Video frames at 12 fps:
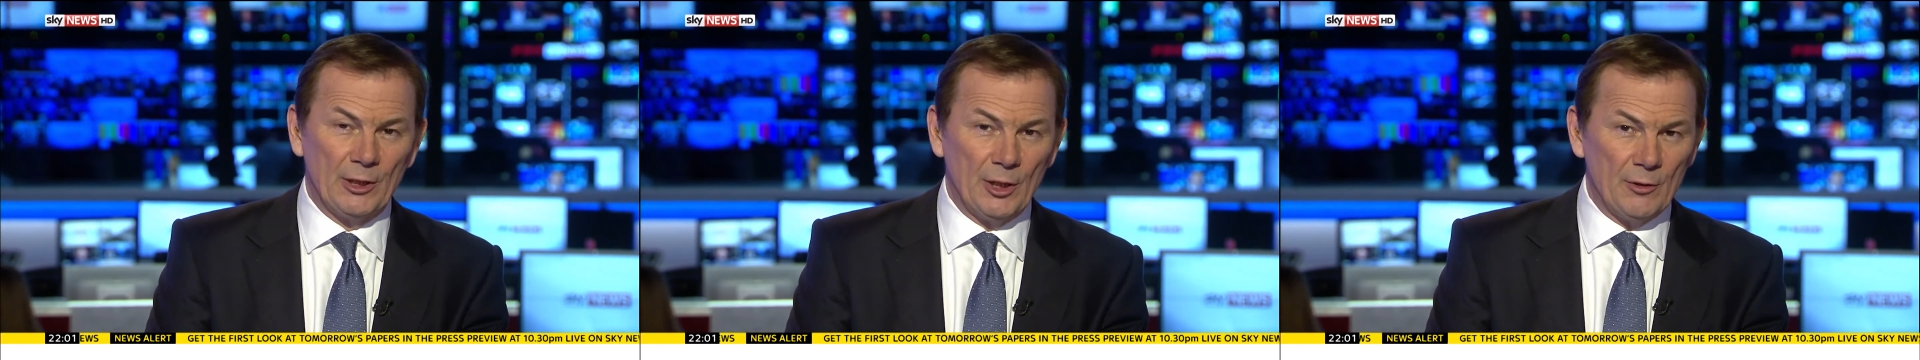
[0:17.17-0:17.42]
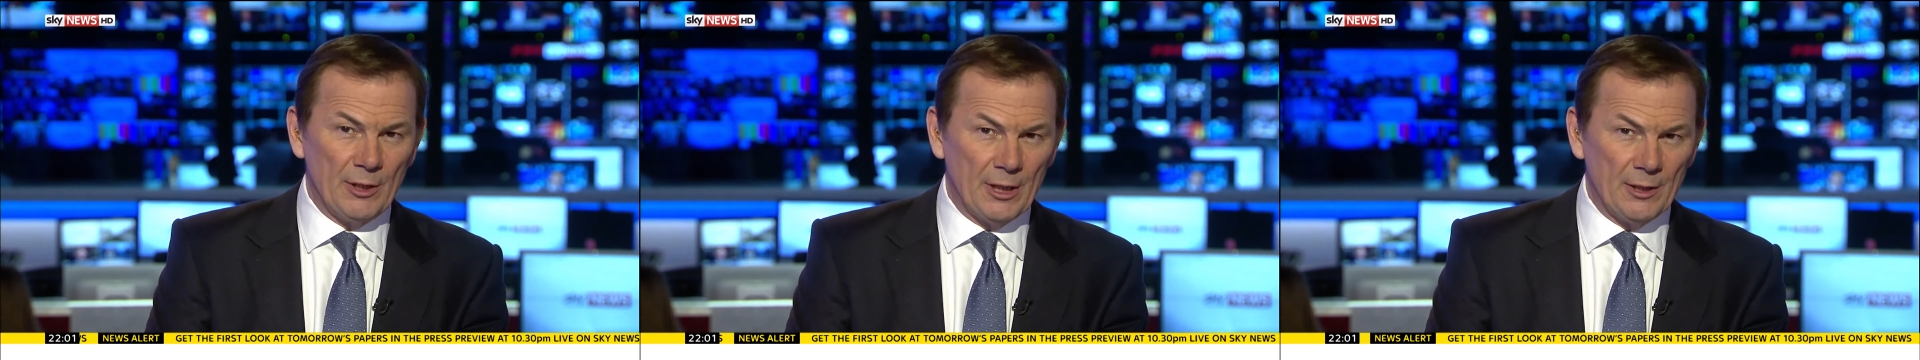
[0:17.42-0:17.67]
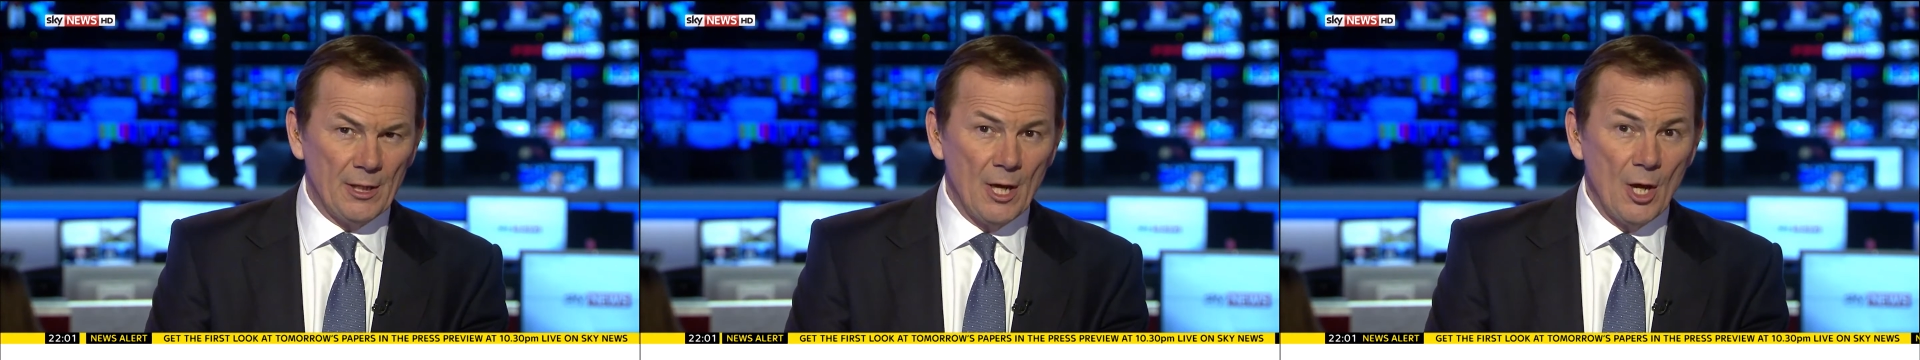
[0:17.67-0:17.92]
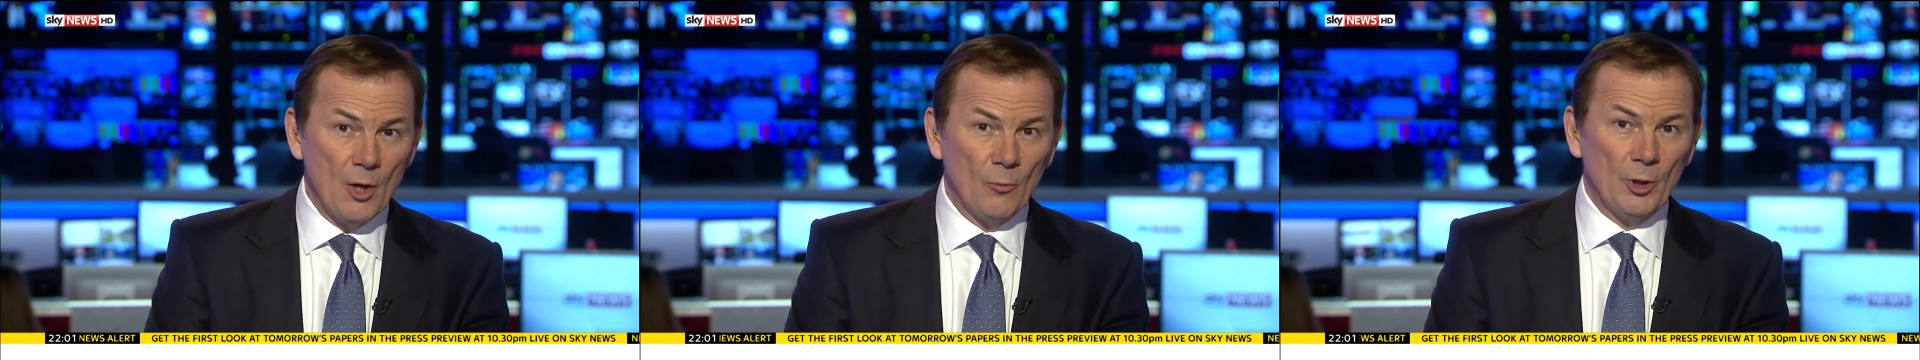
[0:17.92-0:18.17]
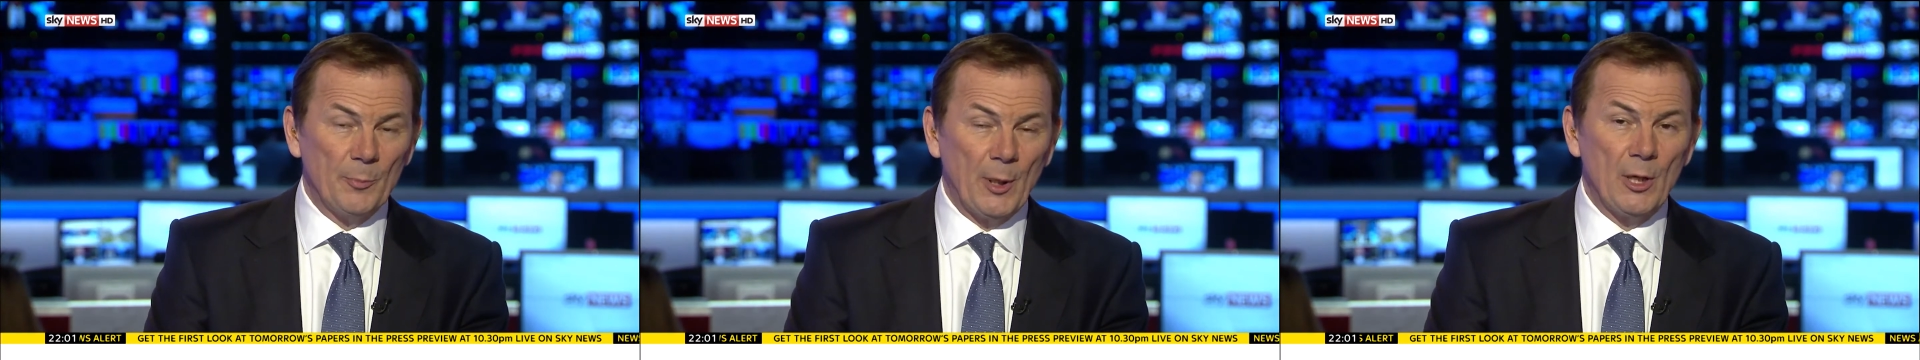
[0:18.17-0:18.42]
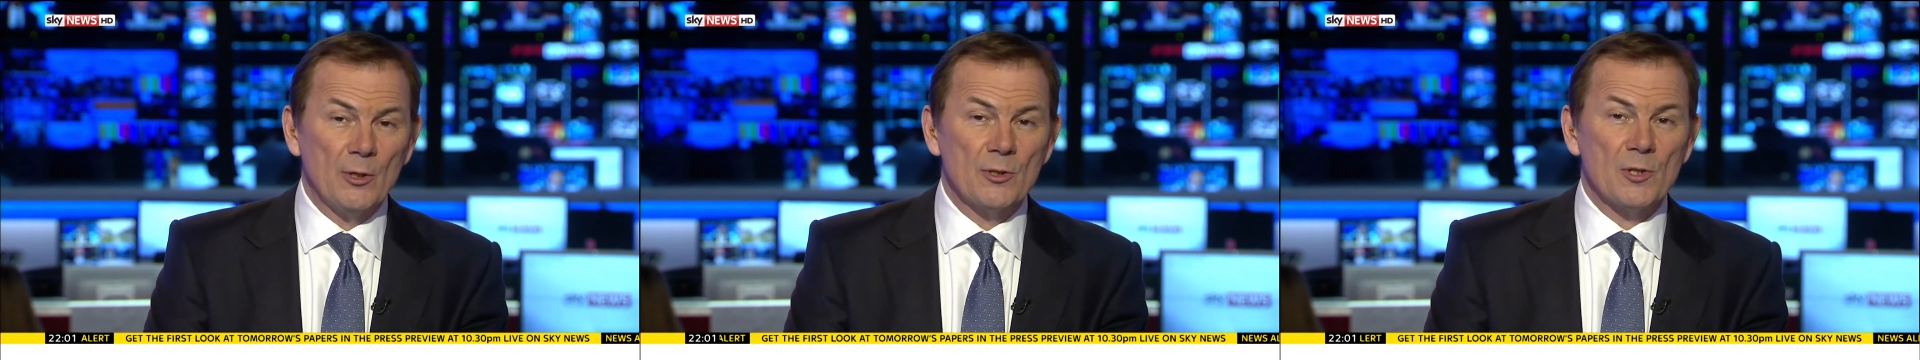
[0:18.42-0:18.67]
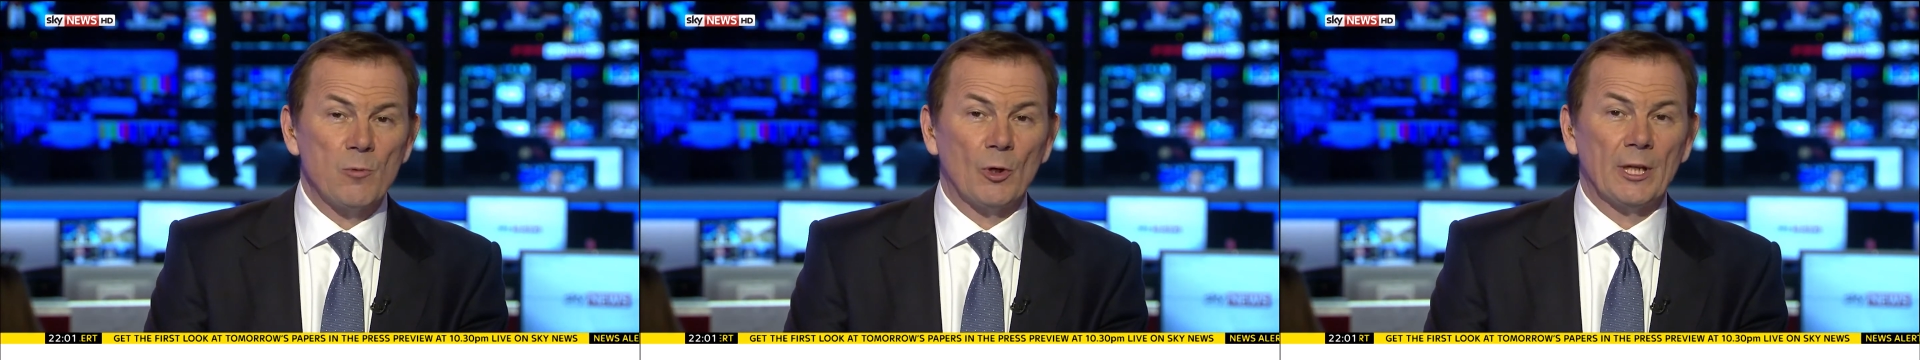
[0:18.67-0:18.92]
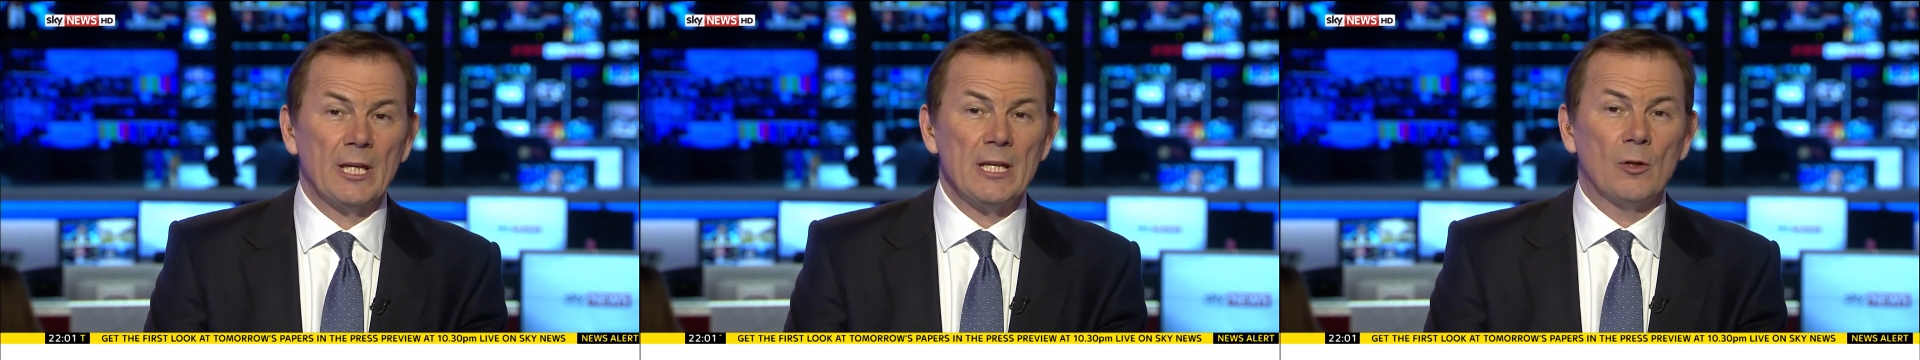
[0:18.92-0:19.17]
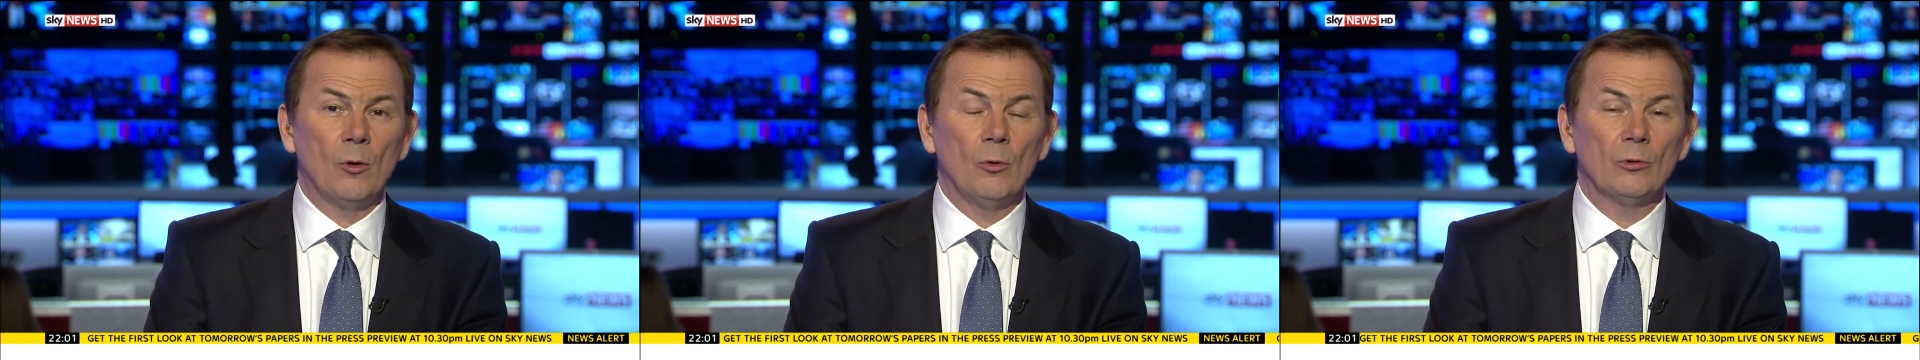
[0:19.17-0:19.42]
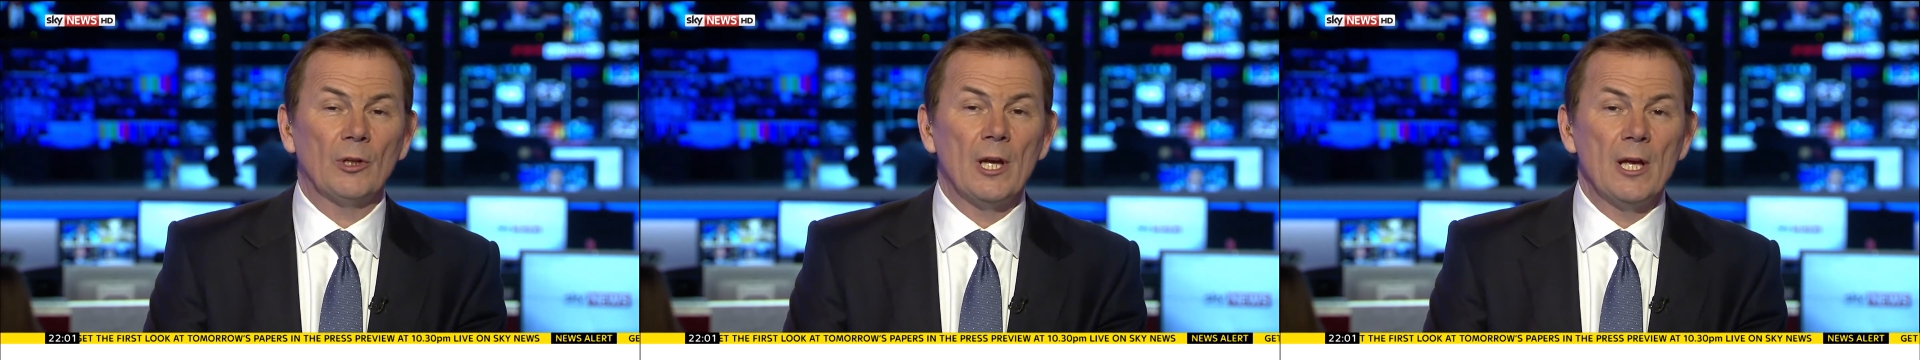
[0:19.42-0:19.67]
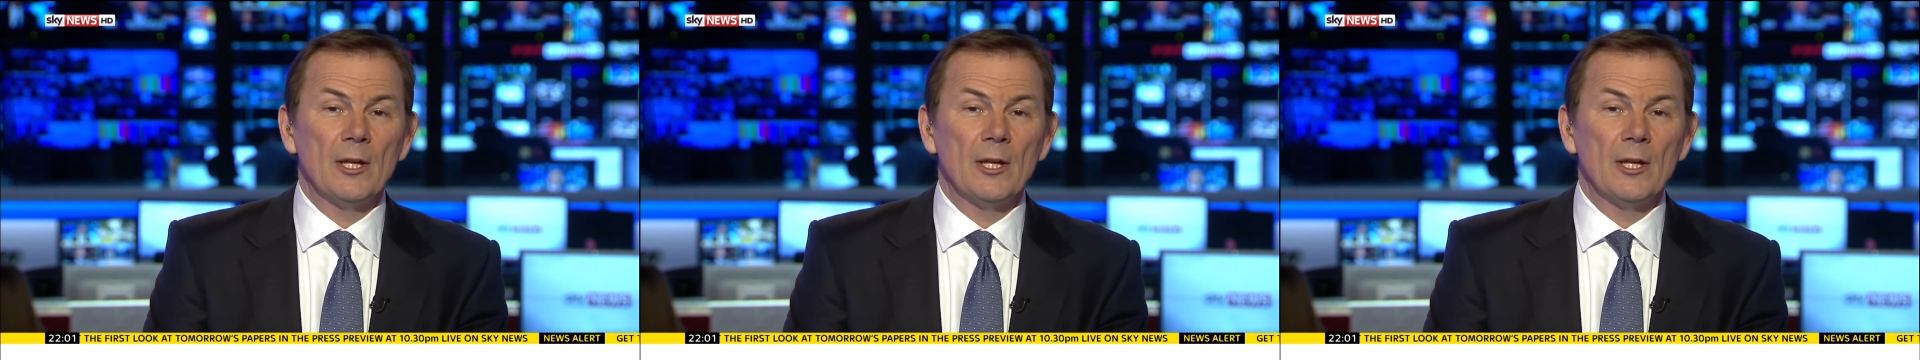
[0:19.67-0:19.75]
Union would pose what he called